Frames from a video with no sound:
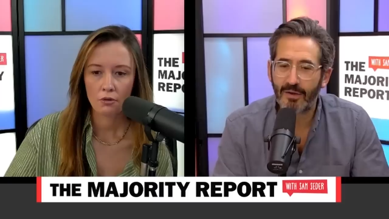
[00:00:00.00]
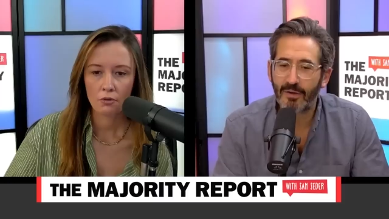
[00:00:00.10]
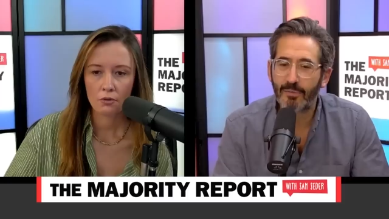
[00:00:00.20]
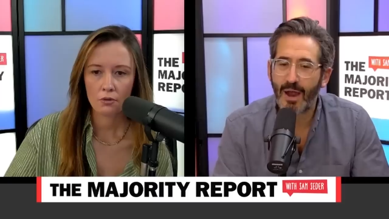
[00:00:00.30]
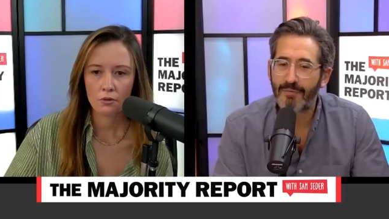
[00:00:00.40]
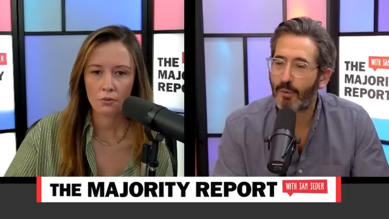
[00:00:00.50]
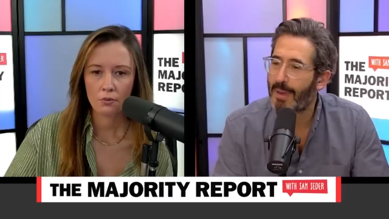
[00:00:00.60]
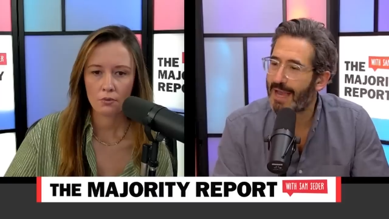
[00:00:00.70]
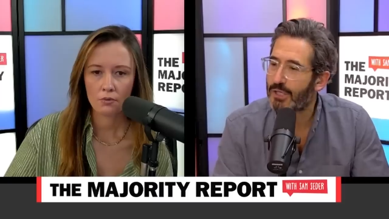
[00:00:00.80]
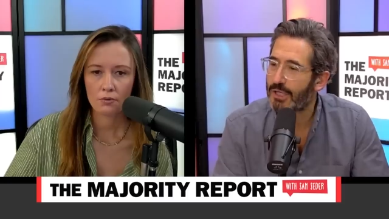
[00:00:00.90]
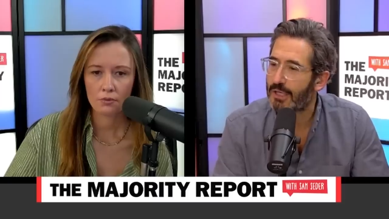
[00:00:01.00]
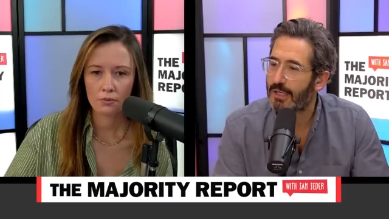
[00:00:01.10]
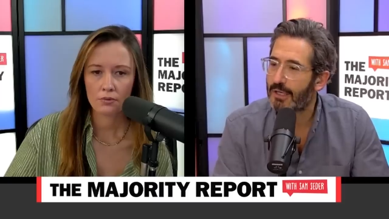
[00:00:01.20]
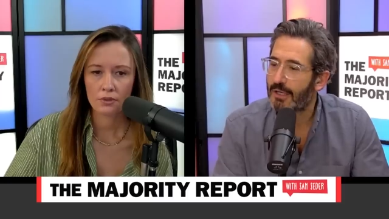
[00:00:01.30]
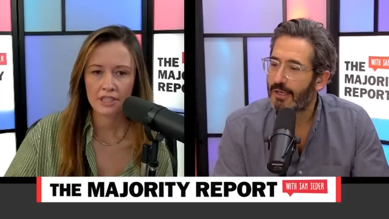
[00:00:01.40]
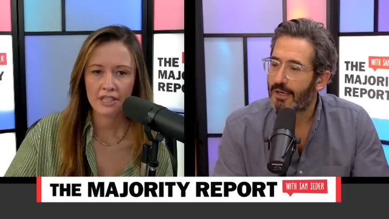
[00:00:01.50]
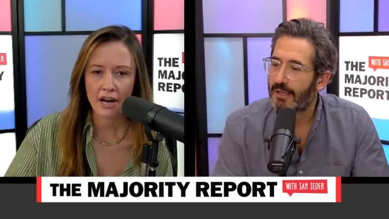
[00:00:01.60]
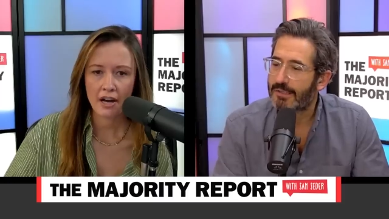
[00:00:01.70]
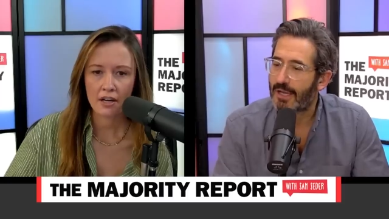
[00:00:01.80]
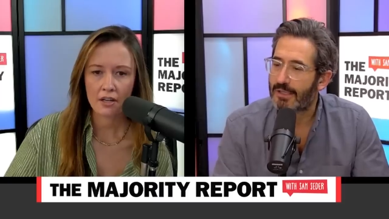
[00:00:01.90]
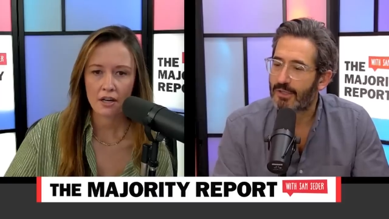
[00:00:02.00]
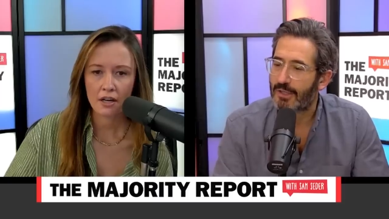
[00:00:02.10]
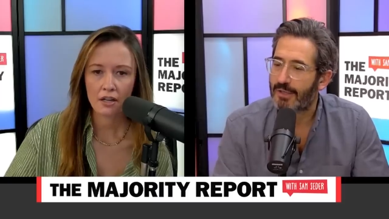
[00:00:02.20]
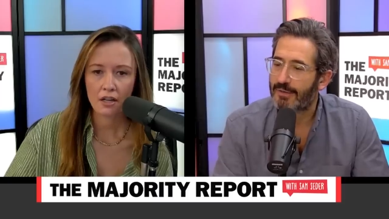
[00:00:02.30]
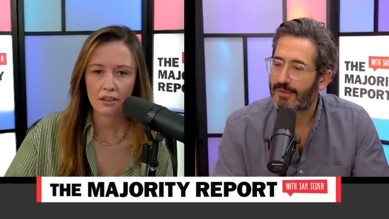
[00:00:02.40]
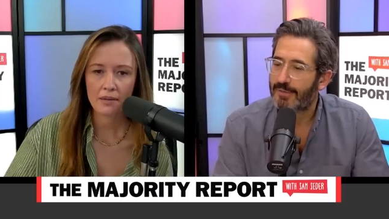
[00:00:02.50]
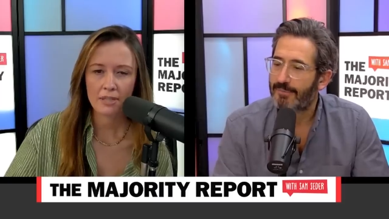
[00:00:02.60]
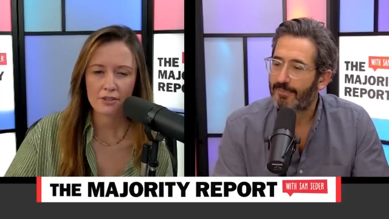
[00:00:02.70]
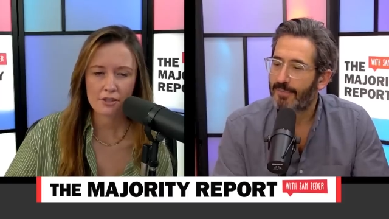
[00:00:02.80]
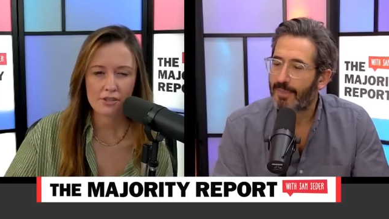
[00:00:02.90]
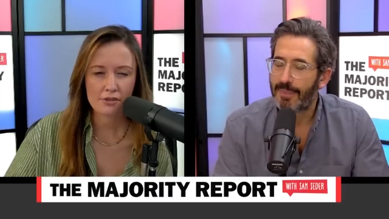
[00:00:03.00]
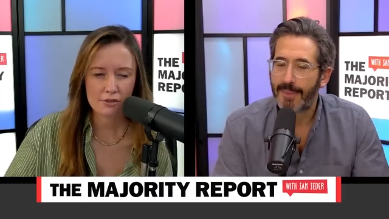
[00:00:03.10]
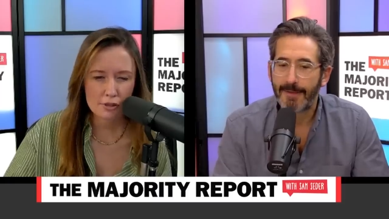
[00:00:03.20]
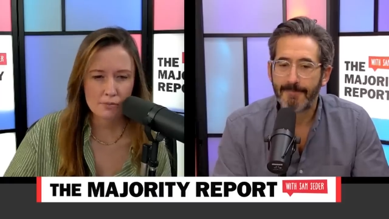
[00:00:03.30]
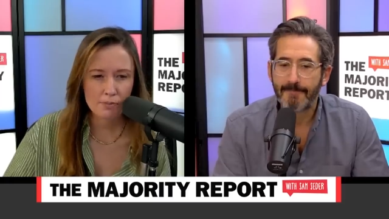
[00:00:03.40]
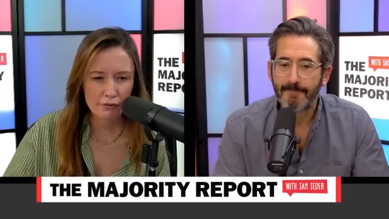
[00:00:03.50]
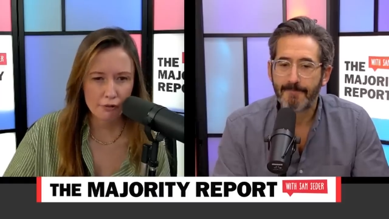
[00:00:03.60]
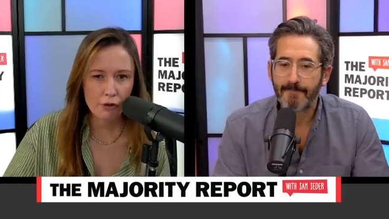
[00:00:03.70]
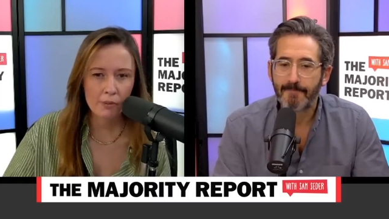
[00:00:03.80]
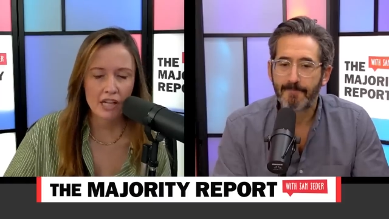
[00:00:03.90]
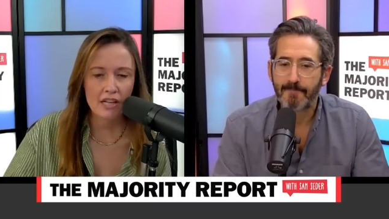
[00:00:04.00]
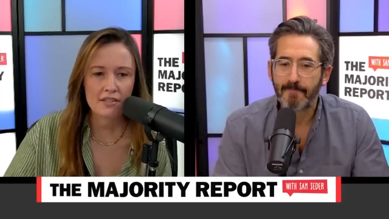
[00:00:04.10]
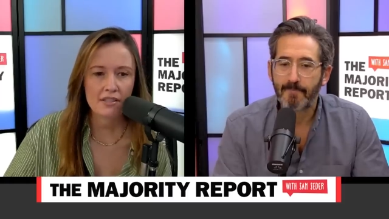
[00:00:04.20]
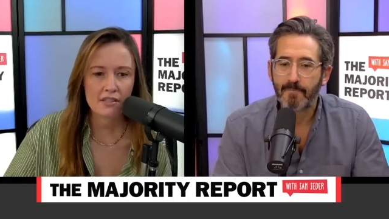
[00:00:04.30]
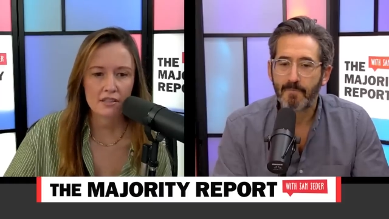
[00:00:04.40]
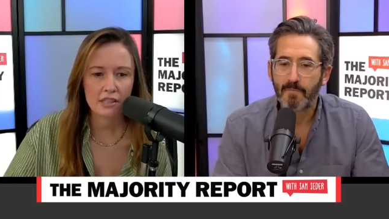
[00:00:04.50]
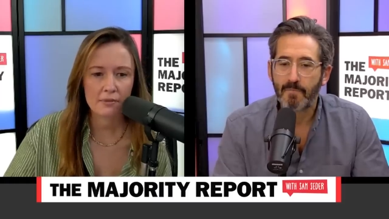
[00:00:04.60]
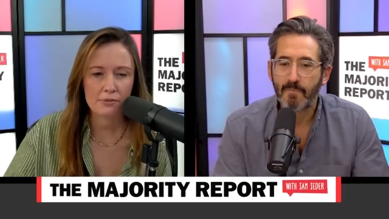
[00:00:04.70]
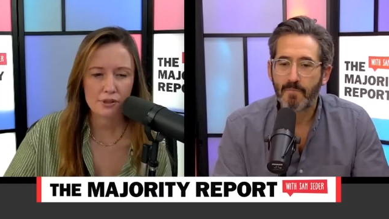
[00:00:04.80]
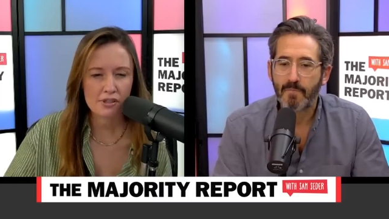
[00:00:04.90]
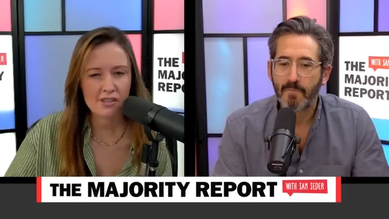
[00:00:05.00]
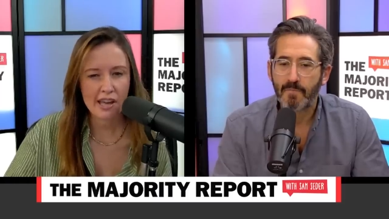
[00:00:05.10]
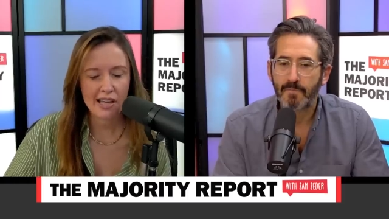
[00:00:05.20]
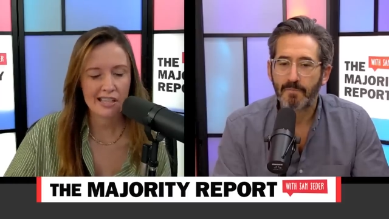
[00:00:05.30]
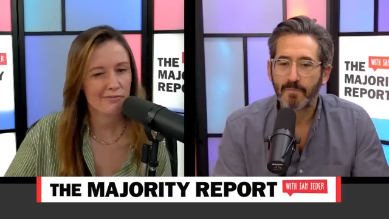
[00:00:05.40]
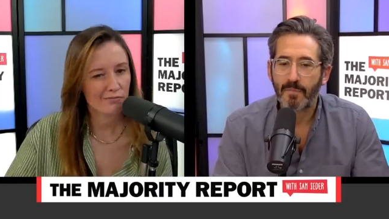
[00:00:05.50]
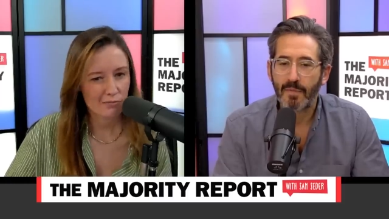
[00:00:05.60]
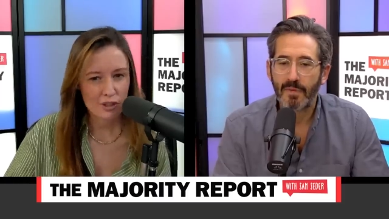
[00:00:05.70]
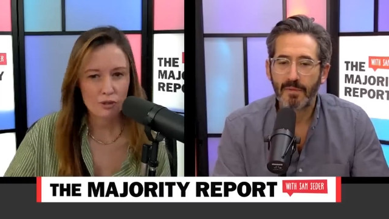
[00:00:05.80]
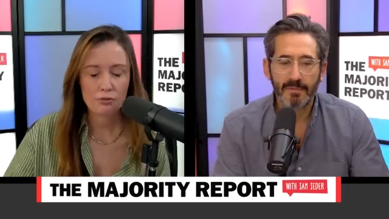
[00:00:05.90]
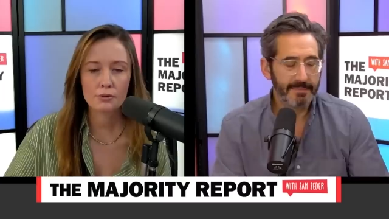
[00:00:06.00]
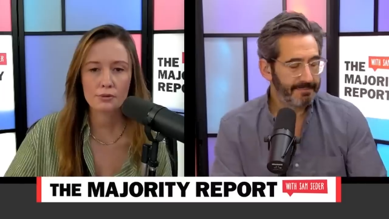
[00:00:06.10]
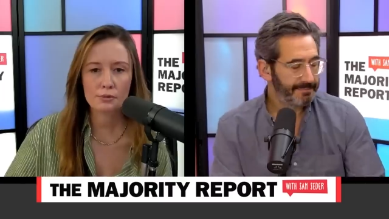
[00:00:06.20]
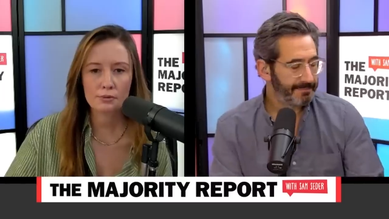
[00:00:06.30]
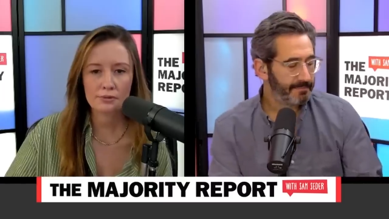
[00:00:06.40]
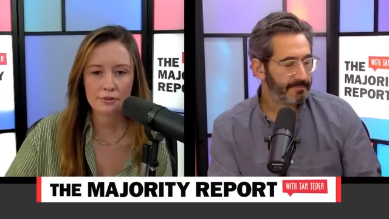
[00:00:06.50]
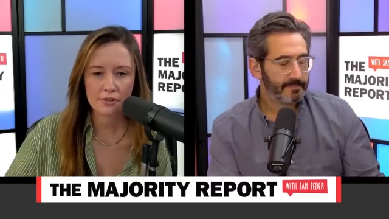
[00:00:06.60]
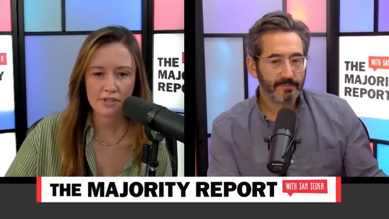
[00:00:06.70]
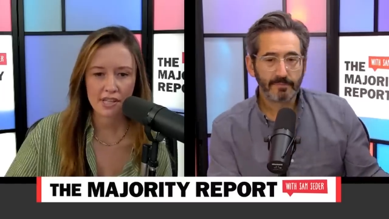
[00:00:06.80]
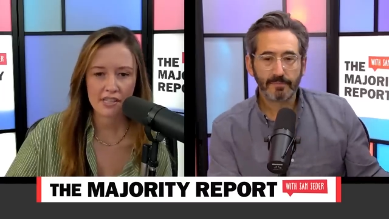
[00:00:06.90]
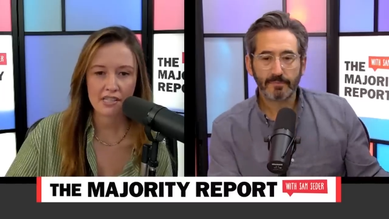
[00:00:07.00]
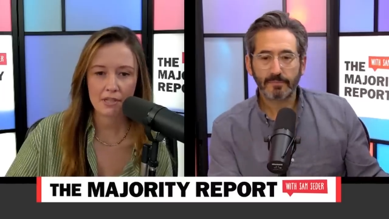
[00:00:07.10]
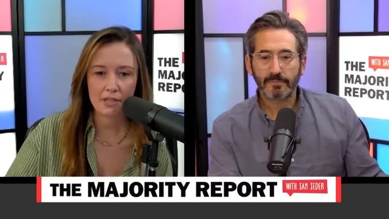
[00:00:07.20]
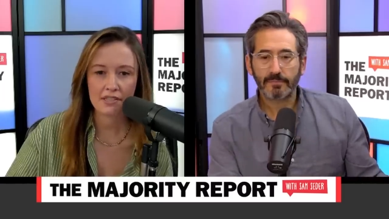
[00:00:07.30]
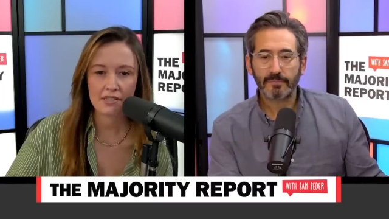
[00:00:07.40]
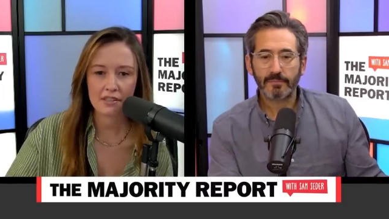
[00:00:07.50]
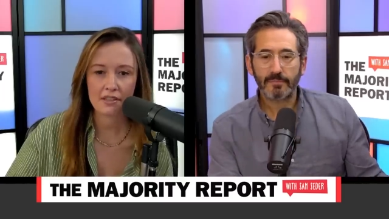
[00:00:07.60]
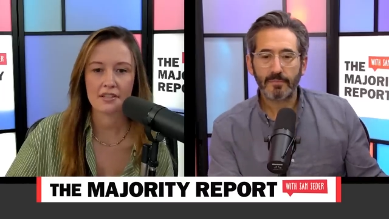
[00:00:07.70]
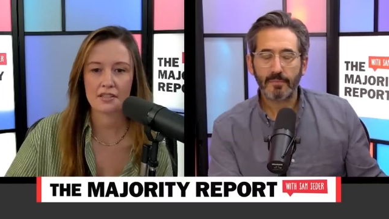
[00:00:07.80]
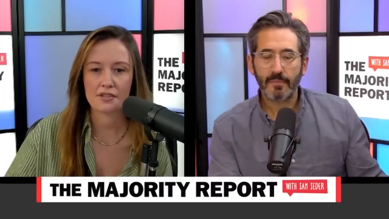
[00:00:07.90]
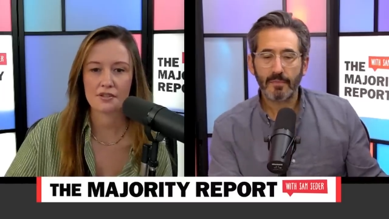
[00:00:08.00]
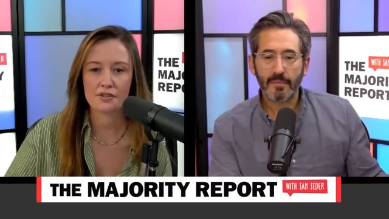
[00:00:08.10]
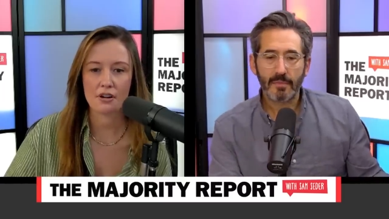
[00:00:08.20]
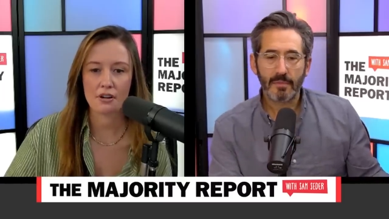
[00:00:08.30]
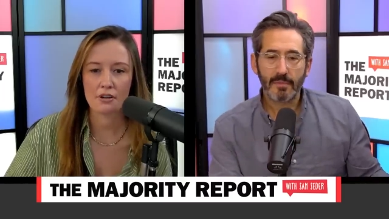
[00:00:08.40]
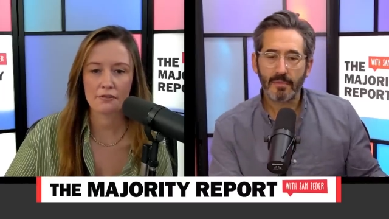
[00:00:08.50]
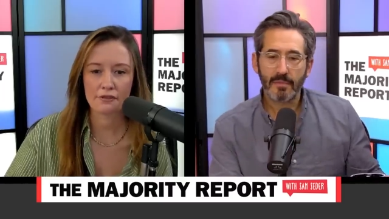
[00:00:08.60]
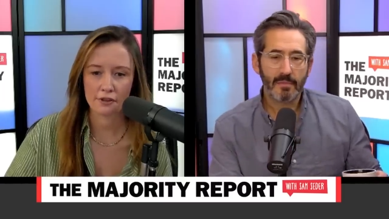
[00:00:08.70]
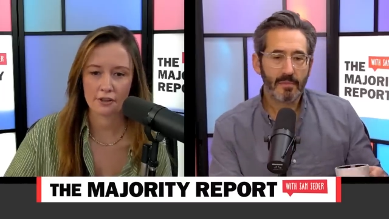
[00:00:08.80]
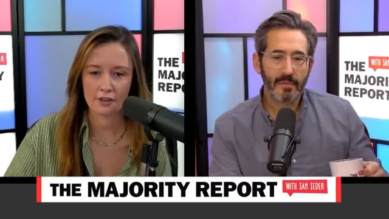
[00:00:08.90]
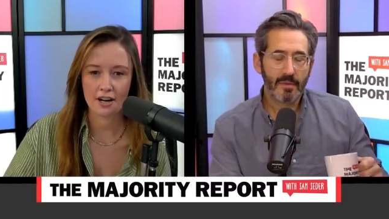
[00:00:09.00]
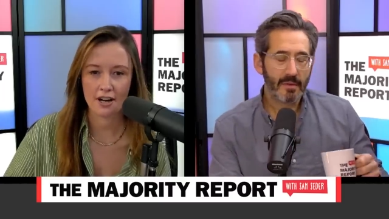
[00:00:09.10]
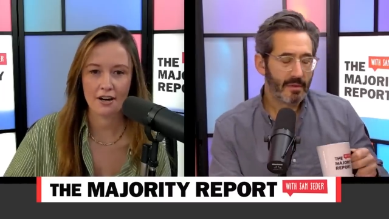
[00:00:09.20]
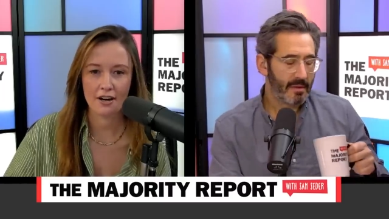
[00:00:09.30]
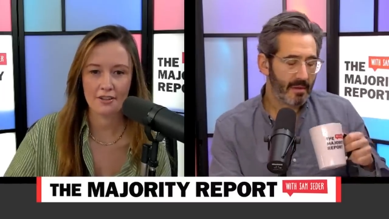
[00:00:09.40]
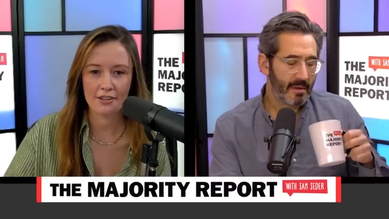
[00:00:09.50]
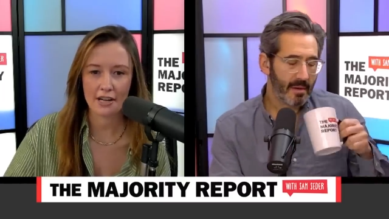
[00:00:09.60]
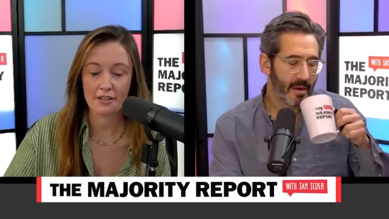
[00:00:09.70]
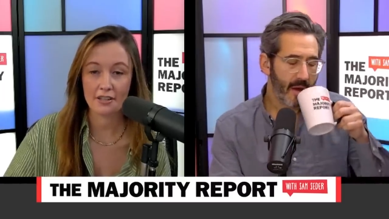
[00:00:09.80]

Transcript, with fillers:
Speaker 1: her reformation?
Speaker 2: Yeah, essentially. Let me just just before we get to this clip, just say screw 60 Minutes and Lesley Stahl for uh, that